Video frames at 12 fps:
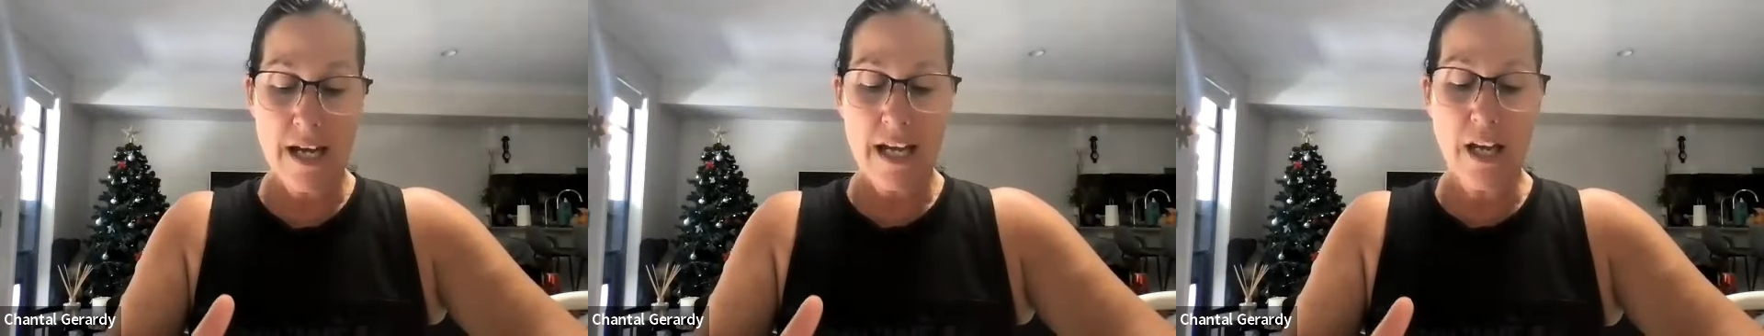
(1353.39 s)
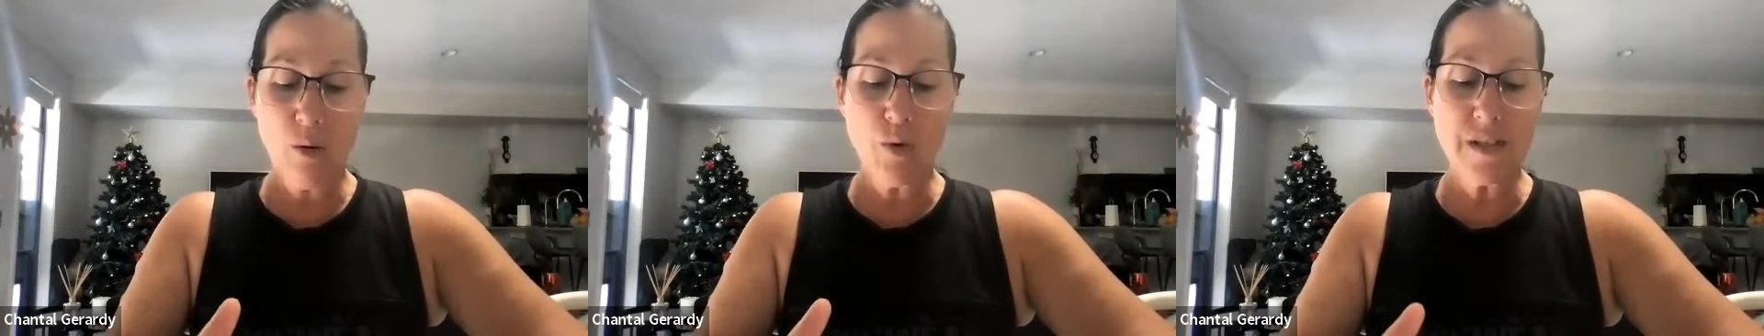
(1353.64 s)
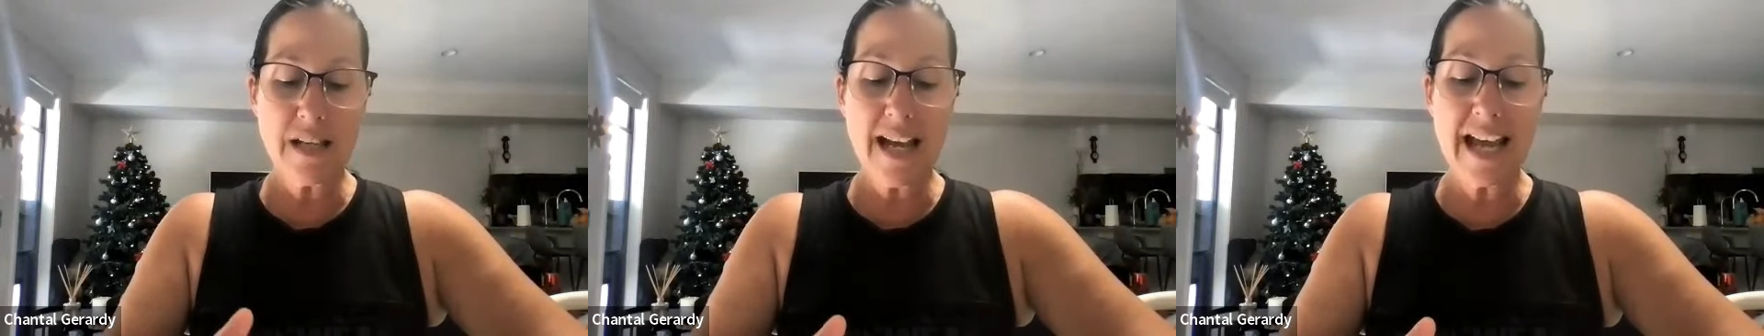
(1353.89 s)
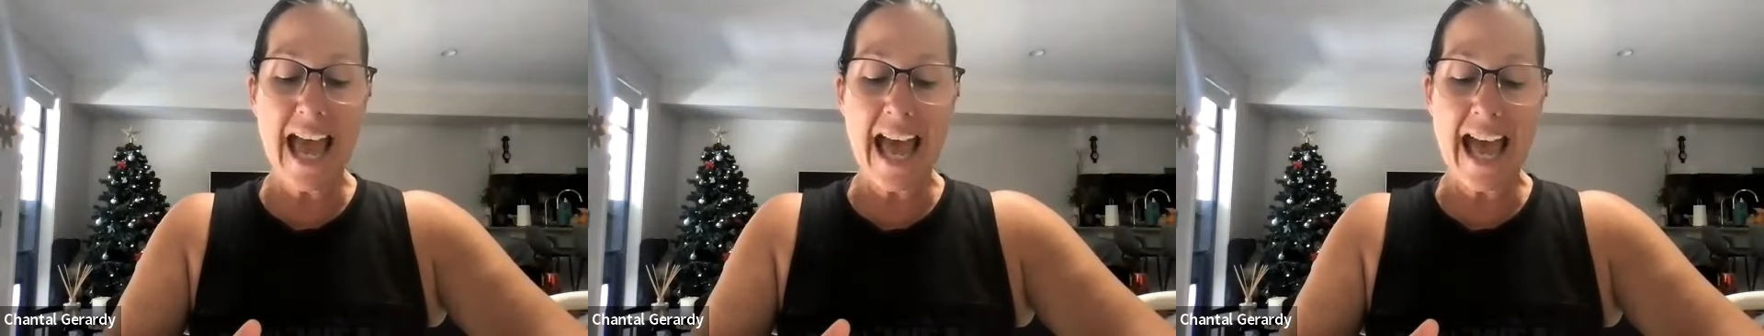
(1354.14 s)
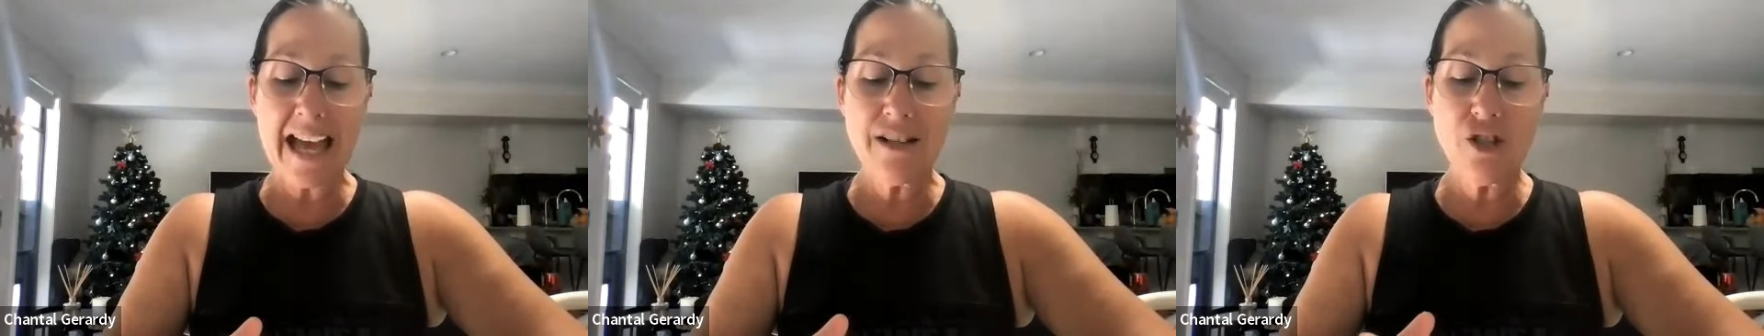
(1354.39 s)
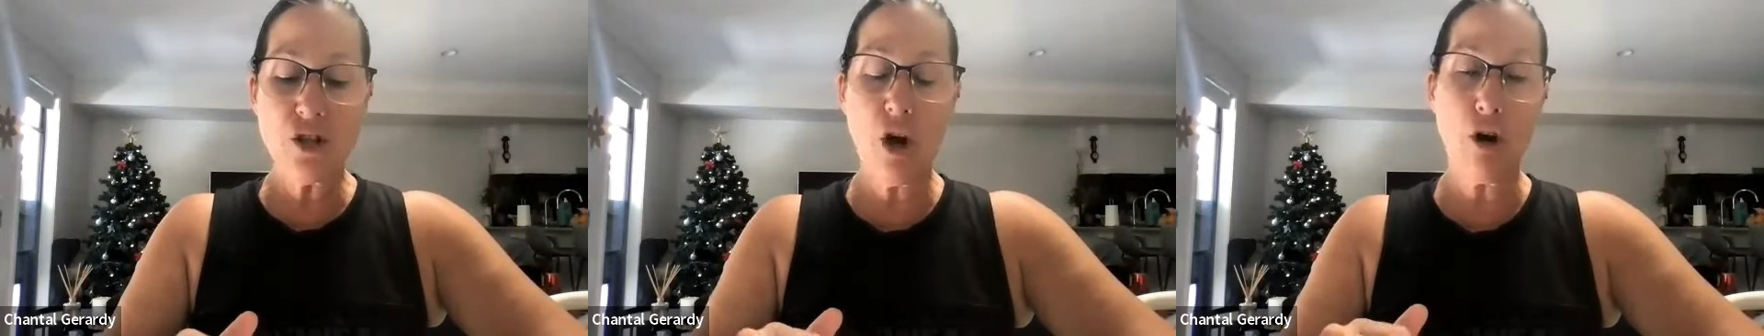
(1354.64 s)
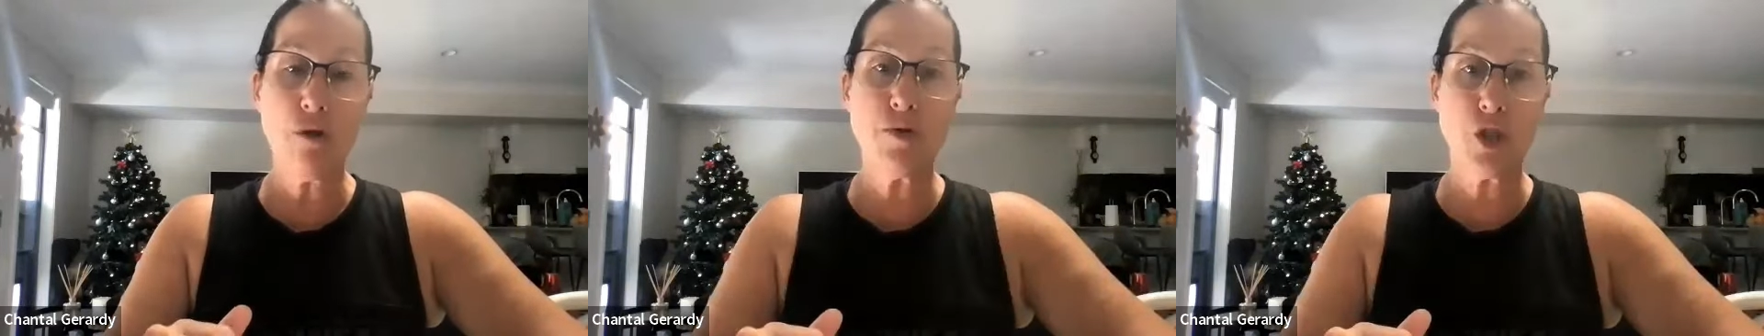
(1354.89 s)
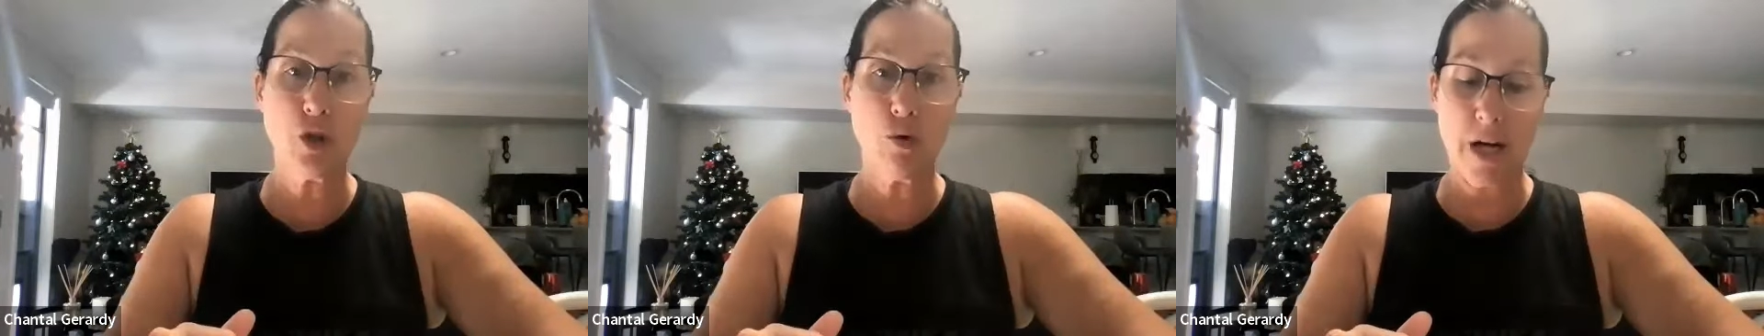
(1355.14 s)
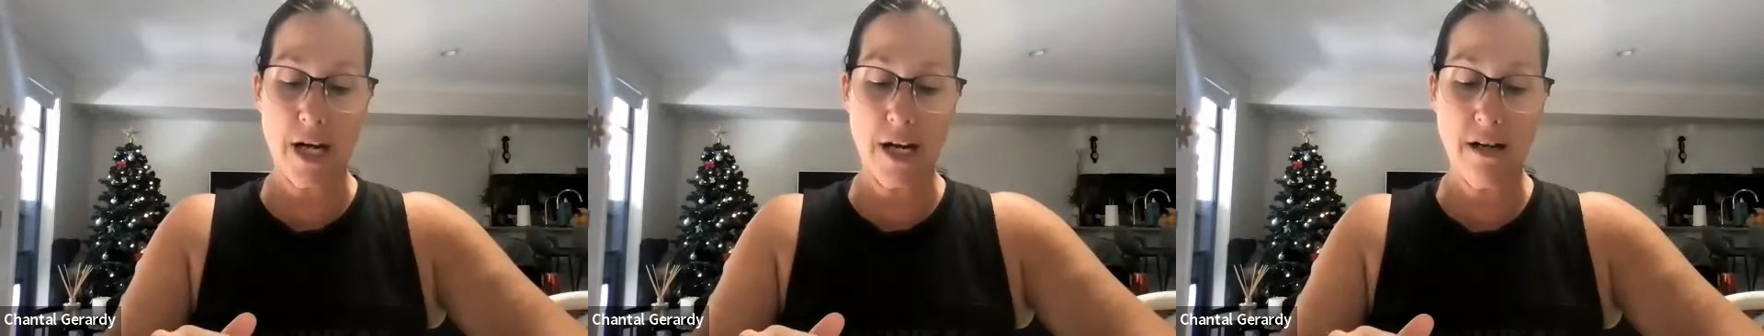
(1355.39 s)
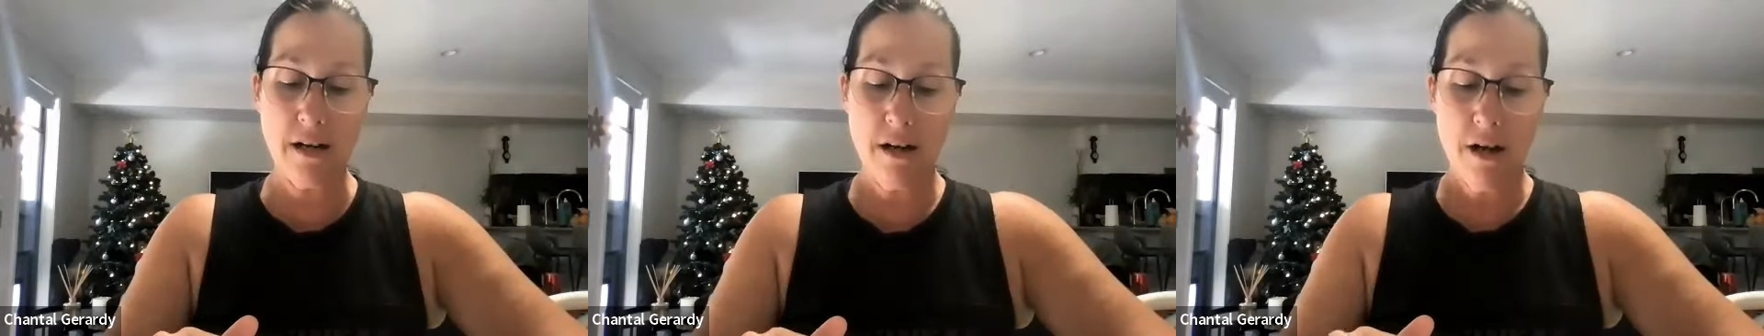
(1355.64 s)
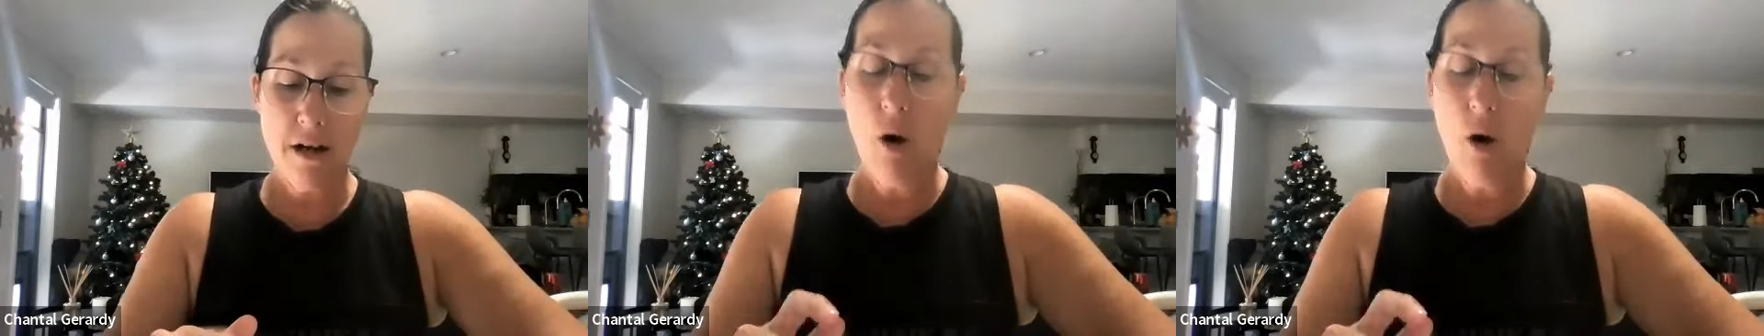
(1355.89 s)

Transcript: it will say add to home screen,